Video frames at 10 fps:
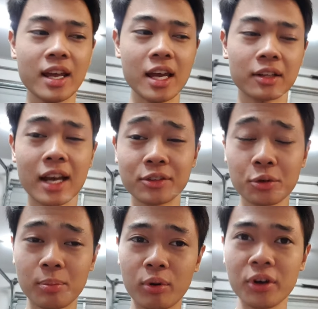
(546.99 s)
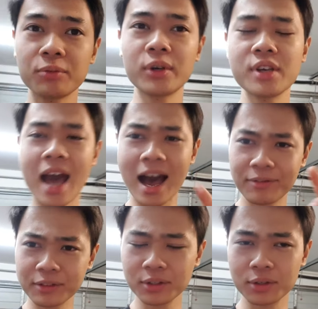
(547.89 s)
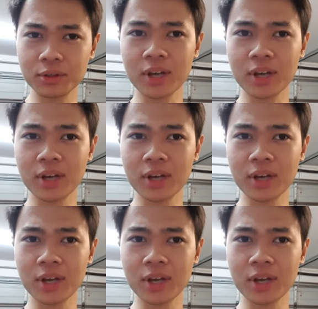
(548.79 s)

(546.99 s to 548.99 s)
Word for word: it'll get to a point where you have to